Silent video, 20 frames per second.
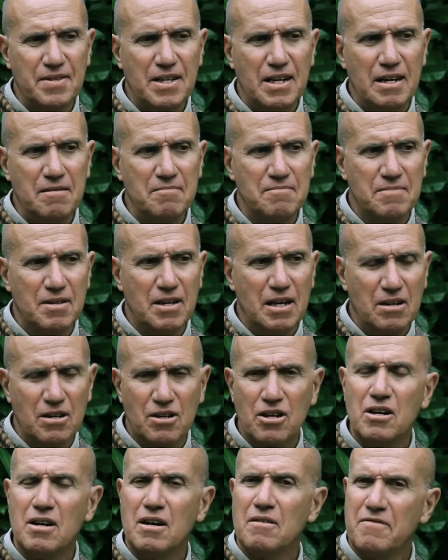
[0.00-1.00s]
I'm uh,
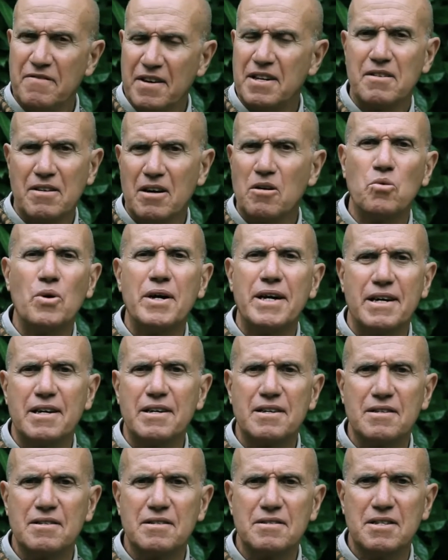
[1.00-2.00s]
uh, very
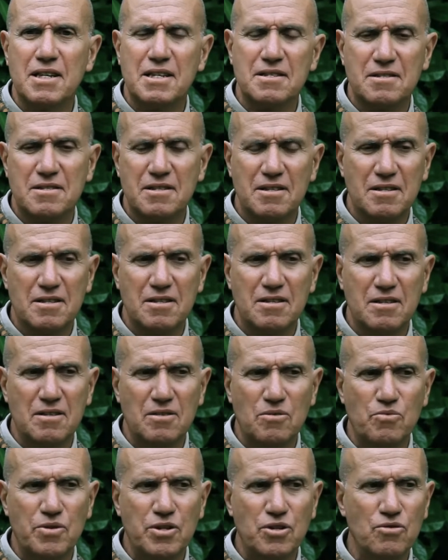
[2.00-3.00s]
aware that uh,
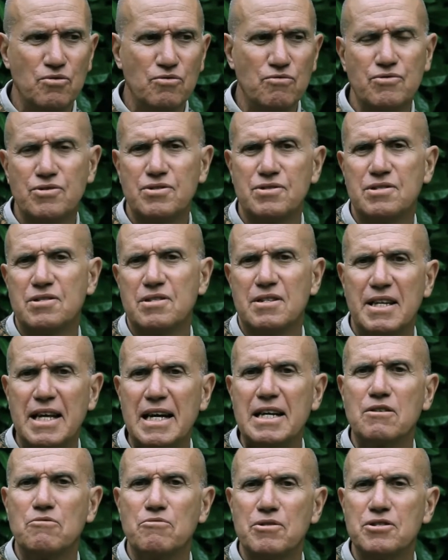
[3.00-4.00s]
we use
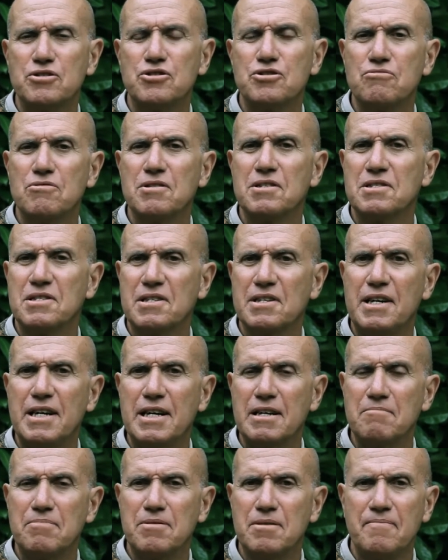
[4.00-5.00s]
language to
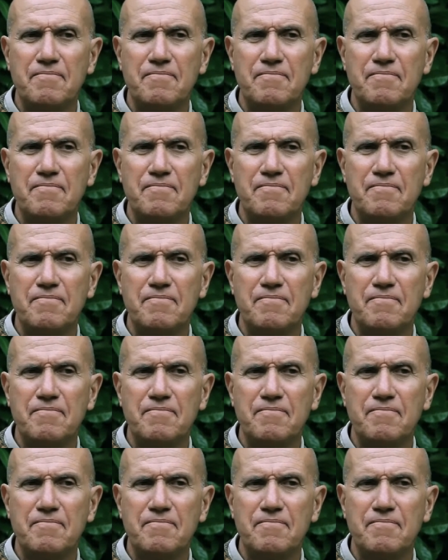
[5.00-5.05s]
describe